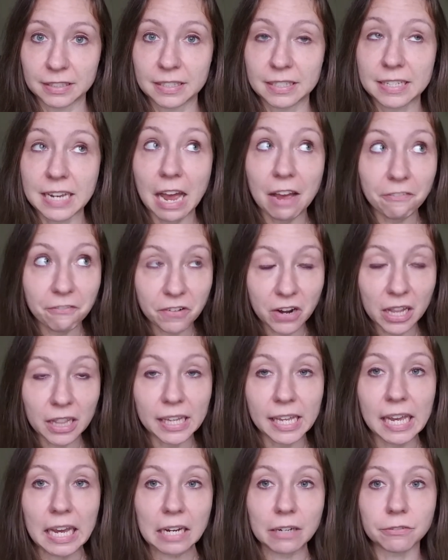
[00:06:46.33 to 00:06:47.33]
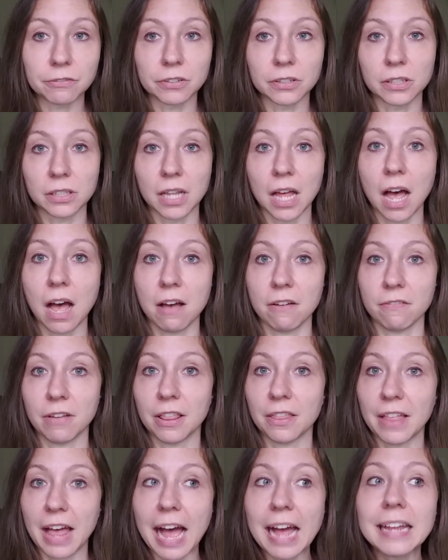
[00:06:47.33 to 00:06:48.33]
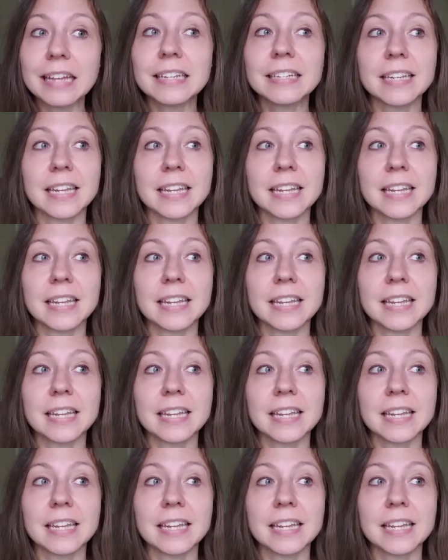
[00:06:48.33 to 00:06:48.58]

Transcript: definitely of love. That is